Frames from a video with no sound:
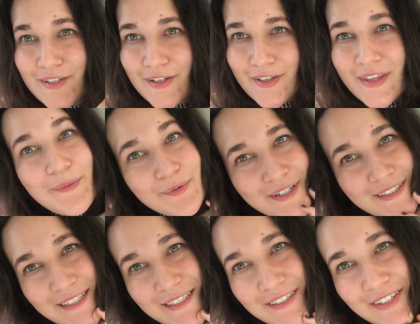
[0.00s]
so that
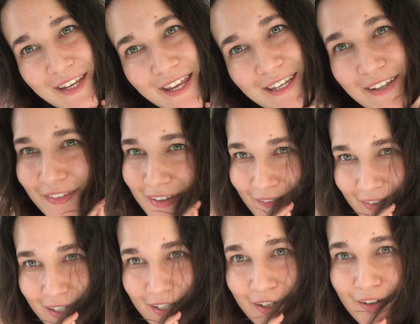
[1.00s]
brings us to the end of the
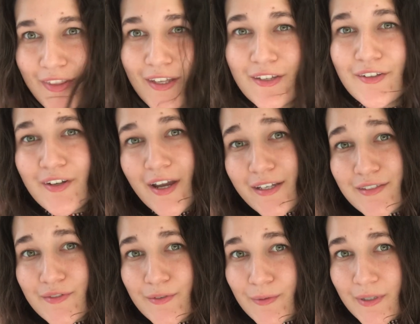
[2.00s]
video. Thank you
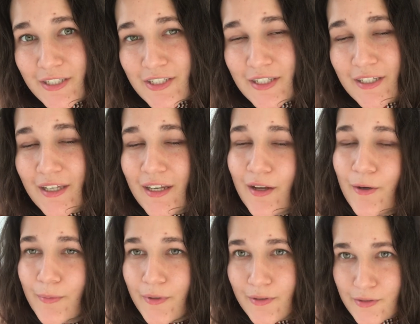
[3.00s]
guys for watching and I
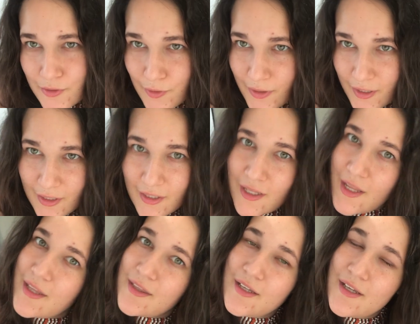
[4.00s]
hope you enjoyed it.
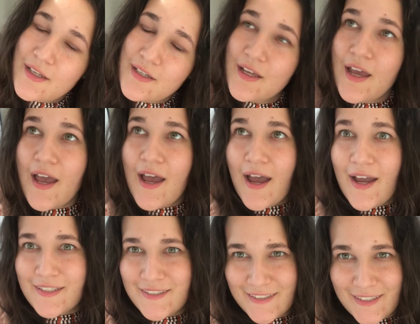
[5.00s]
And then
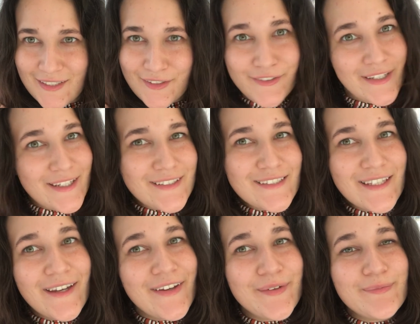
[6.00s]
I see you next
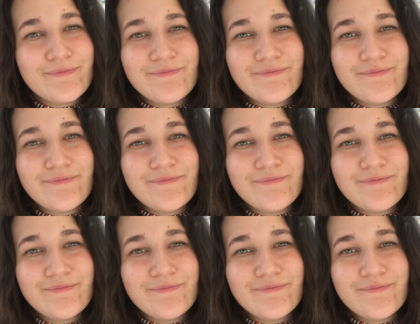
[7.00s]
time.